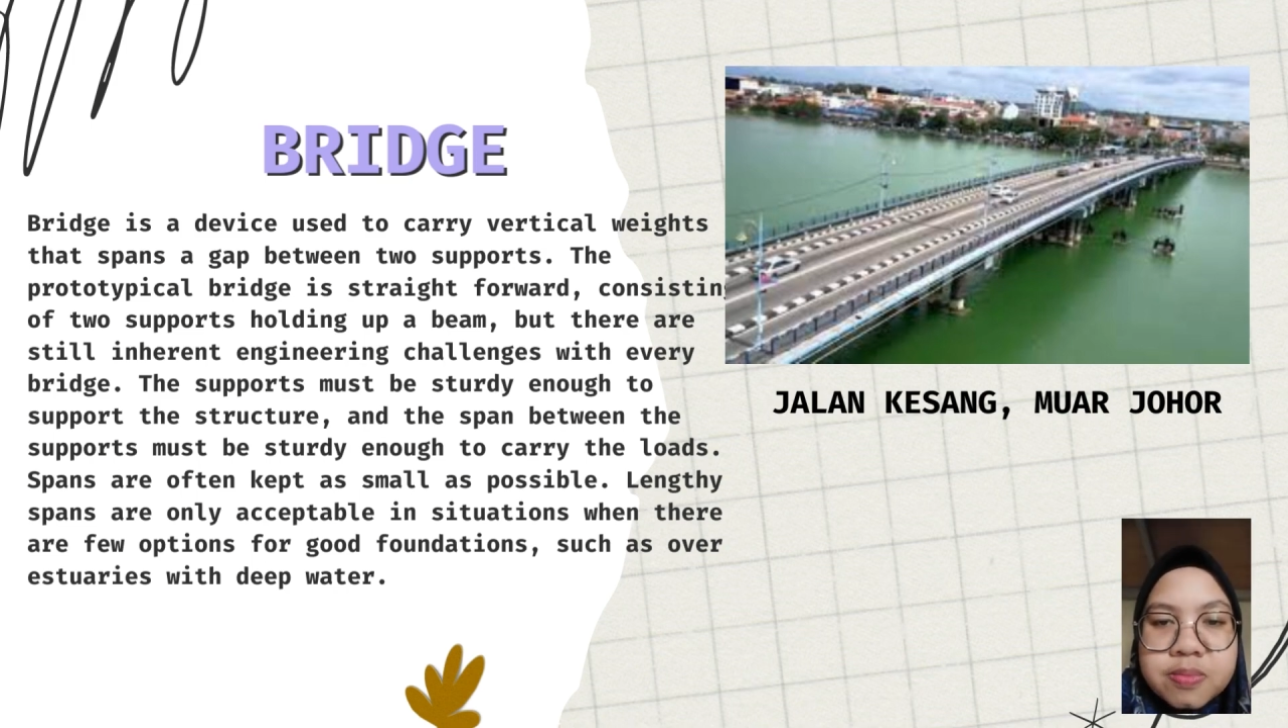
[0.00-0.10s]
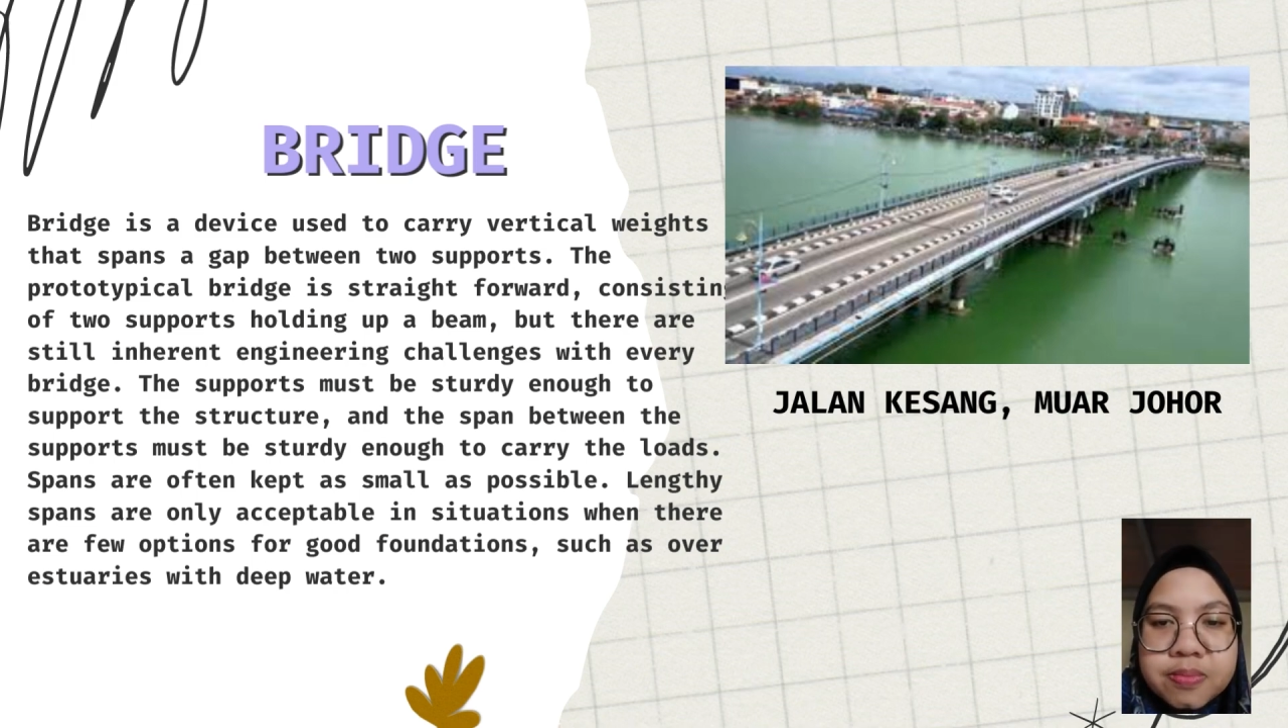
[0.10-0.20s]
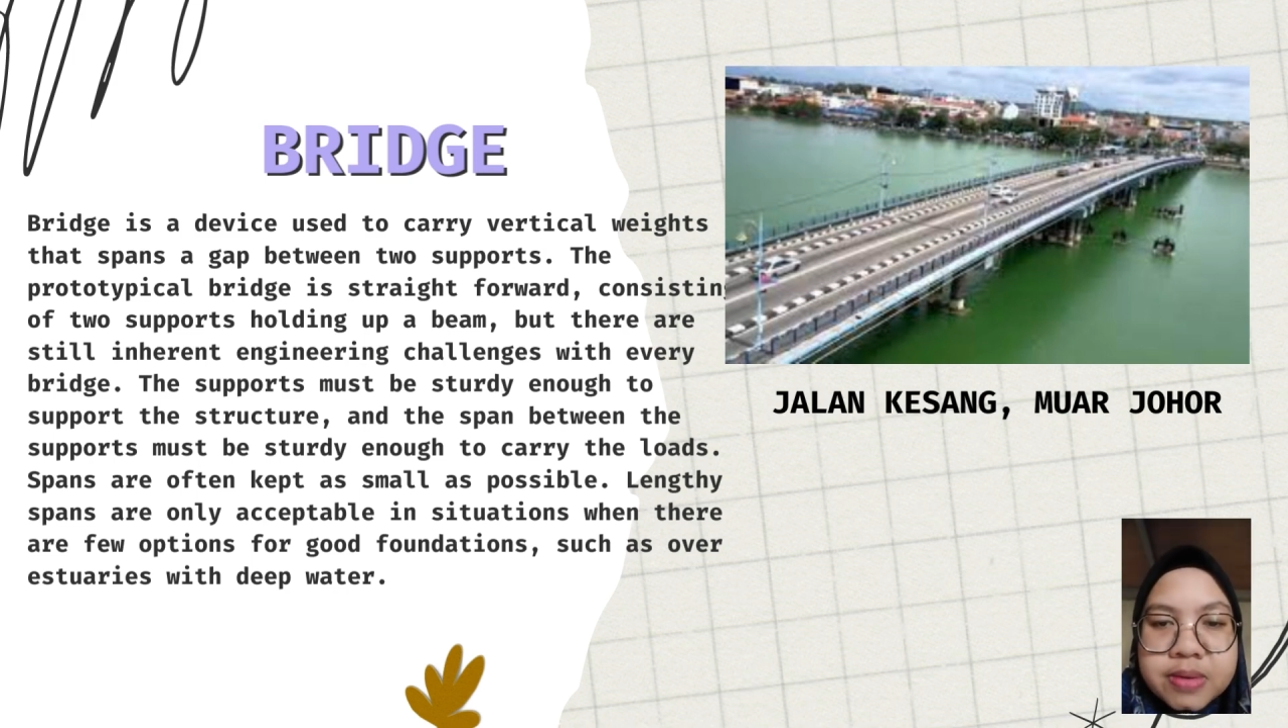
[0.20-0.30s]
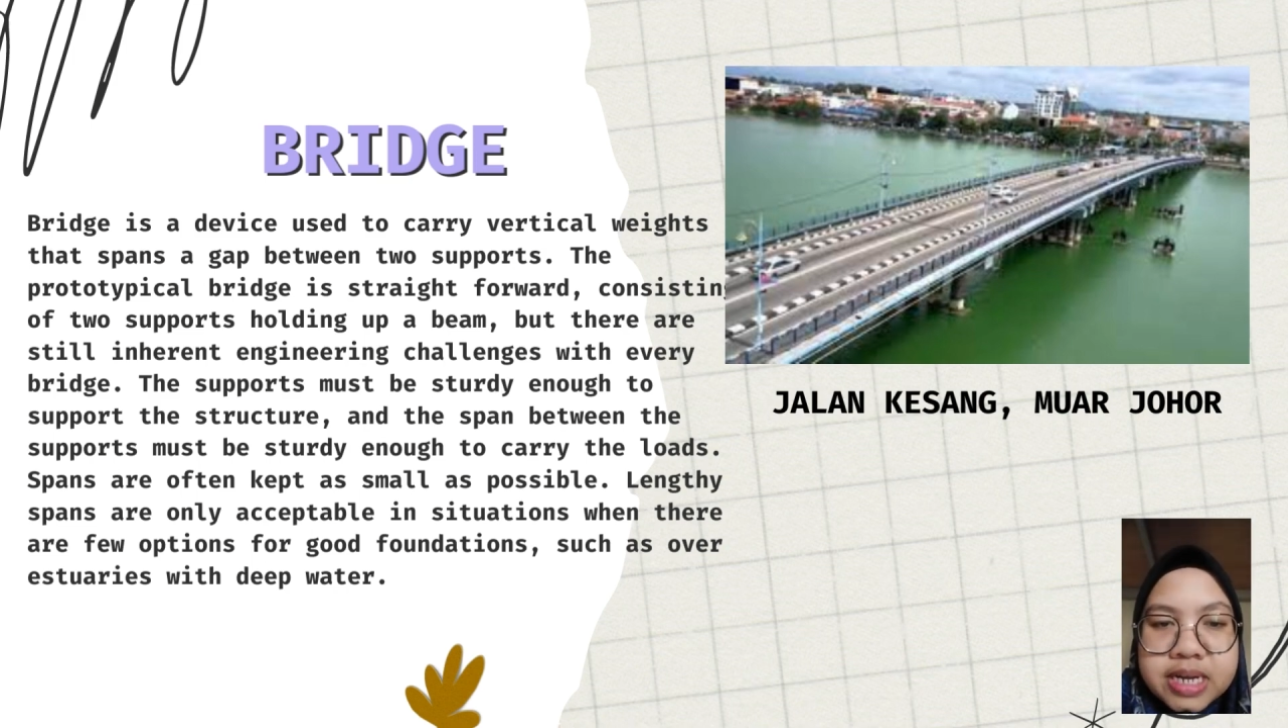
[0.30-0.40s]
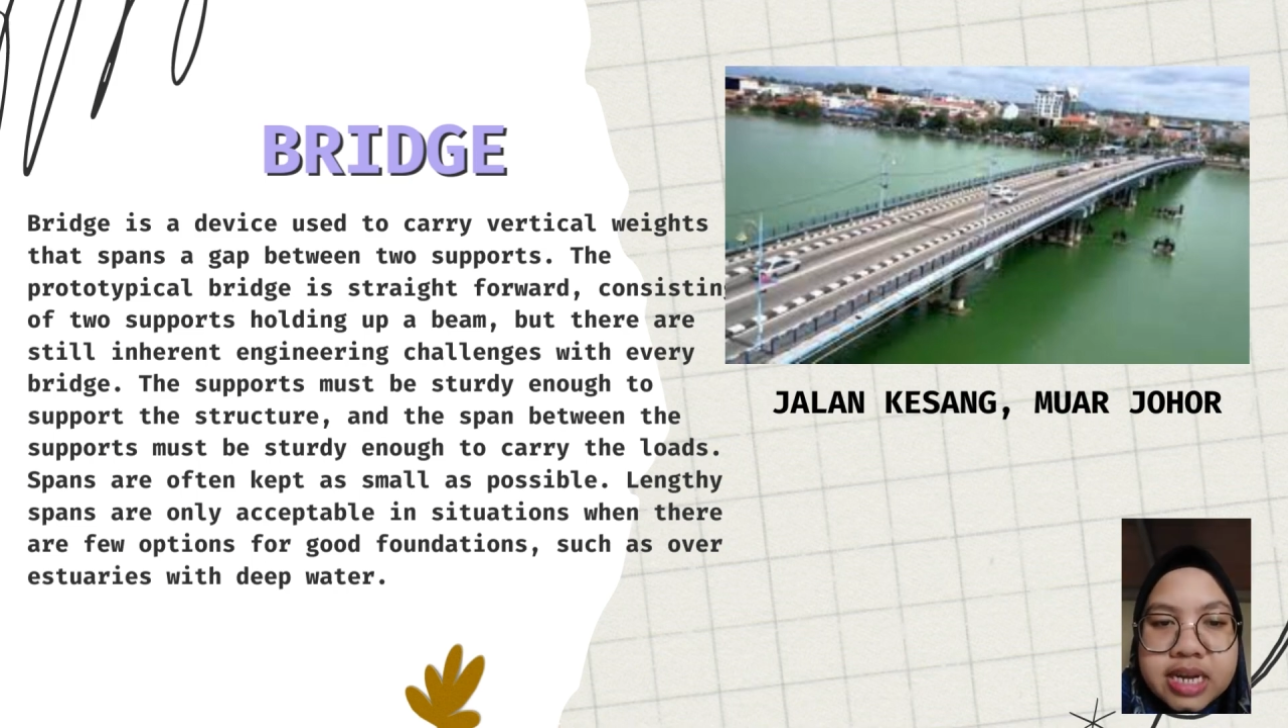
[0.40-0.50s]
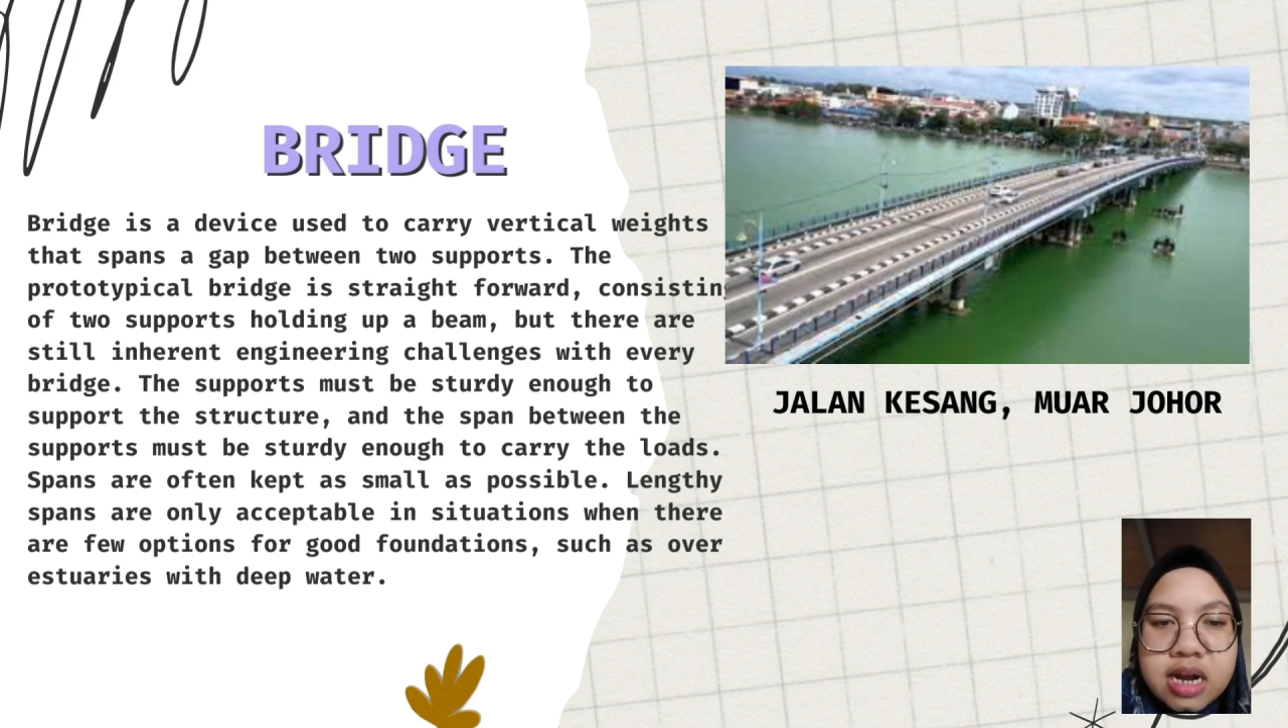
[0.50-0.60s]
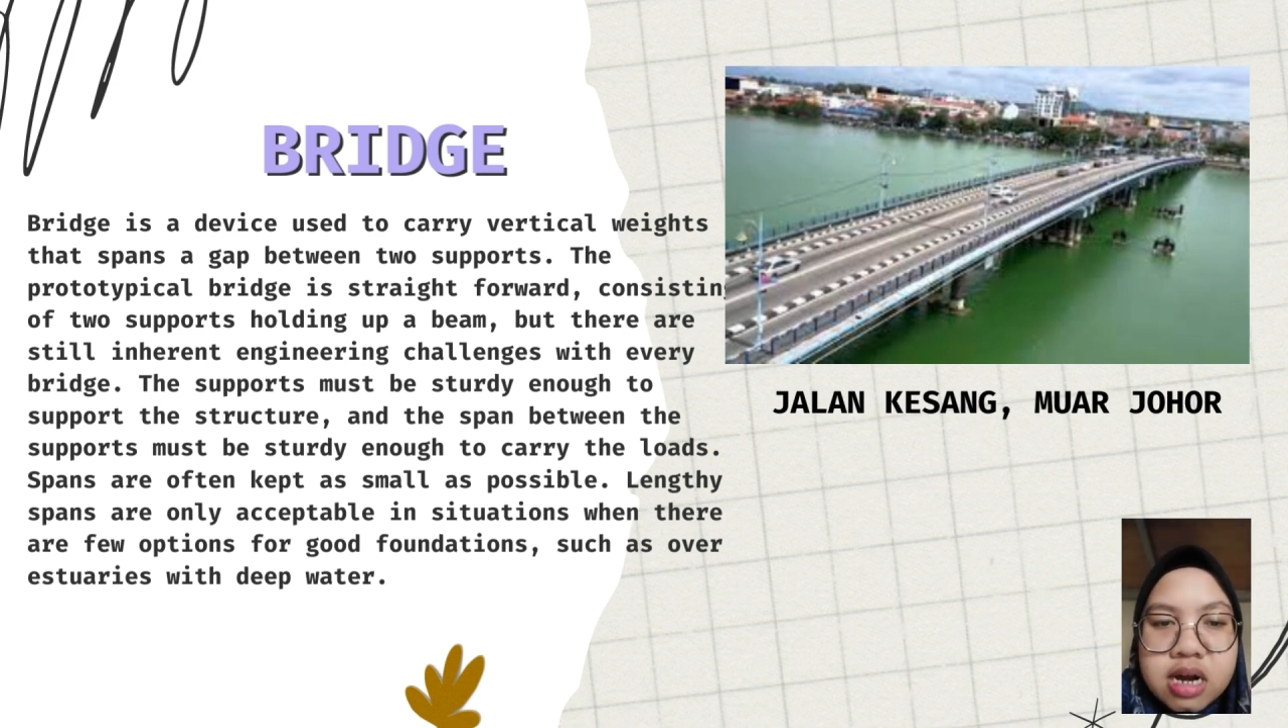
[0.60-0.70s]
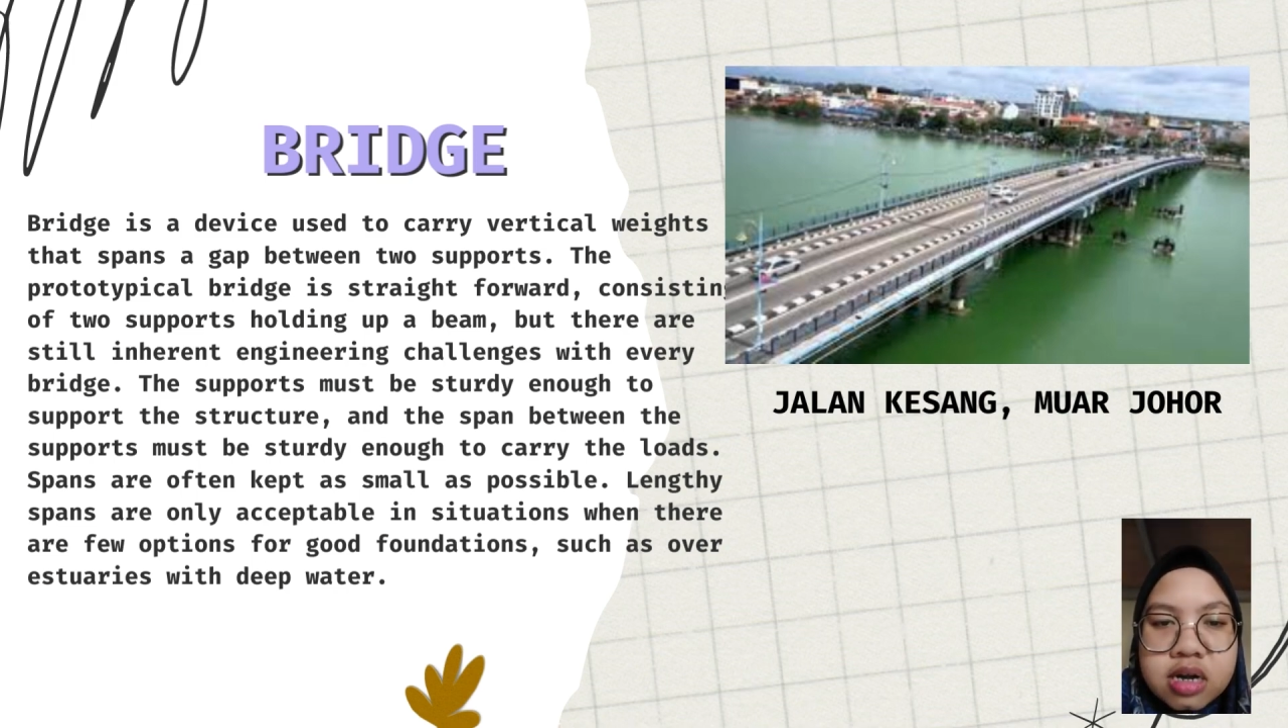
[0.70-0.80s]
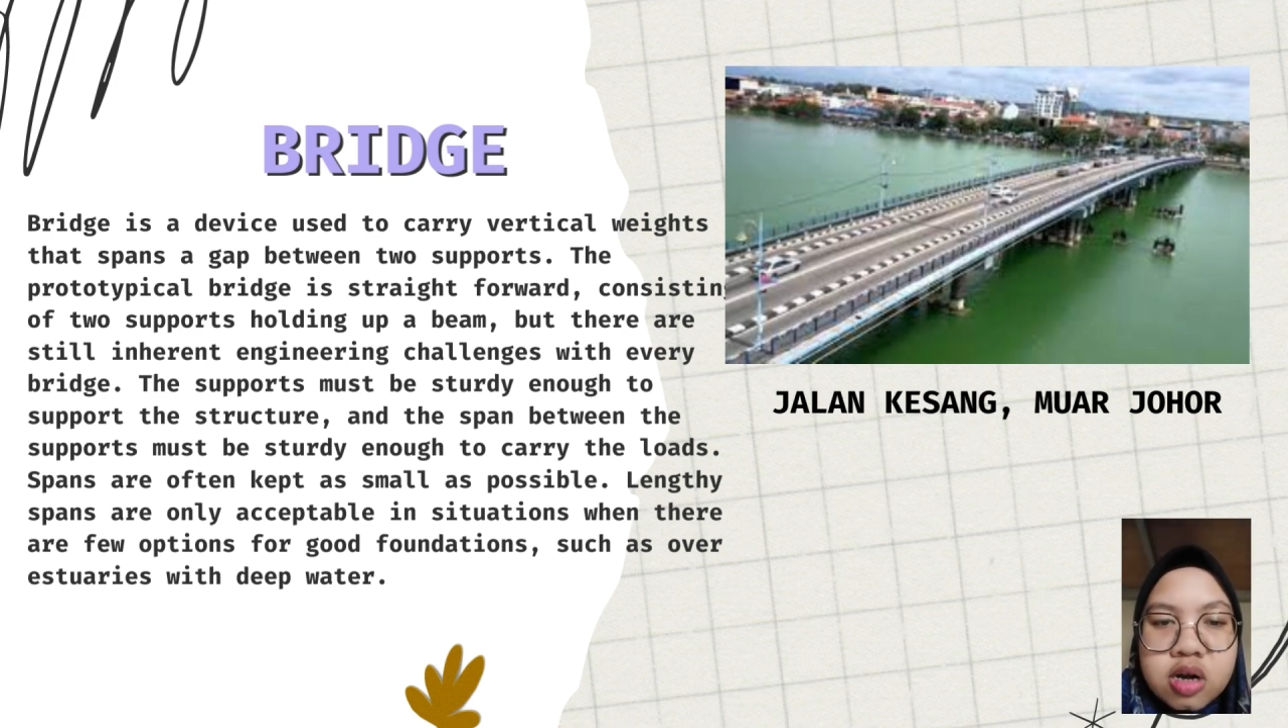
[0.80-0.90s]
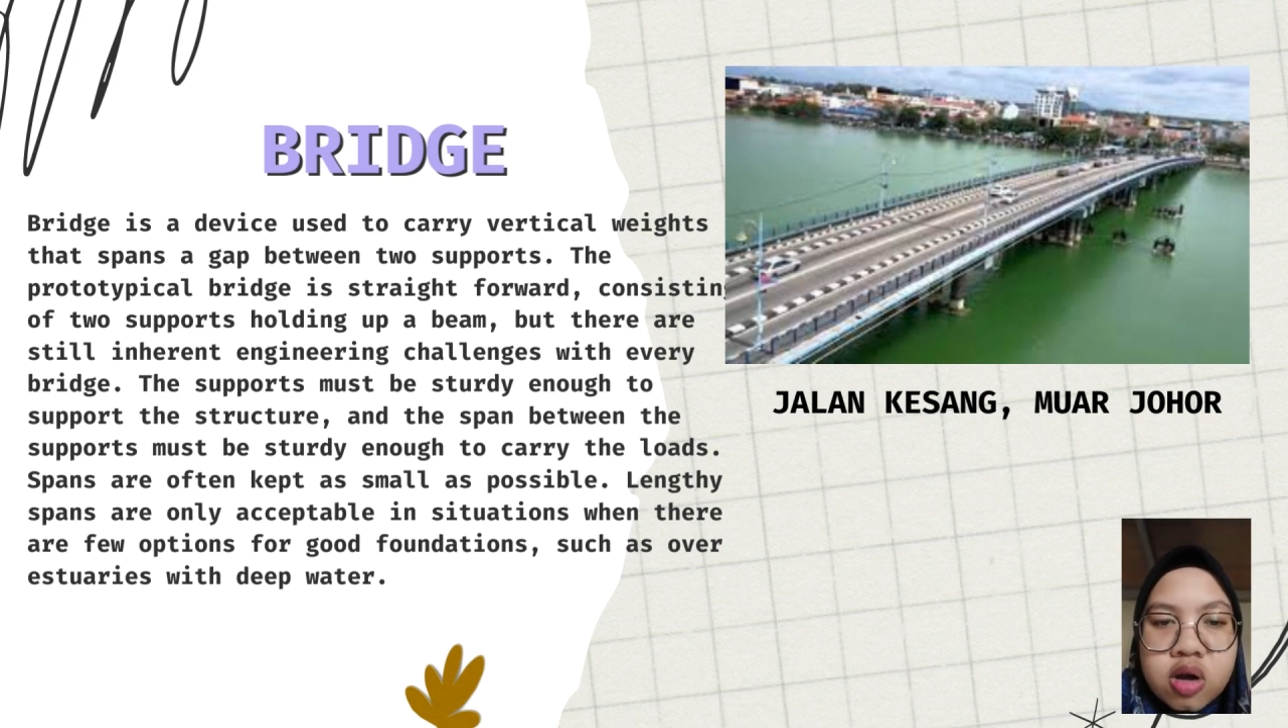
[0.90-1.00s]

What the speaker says: span are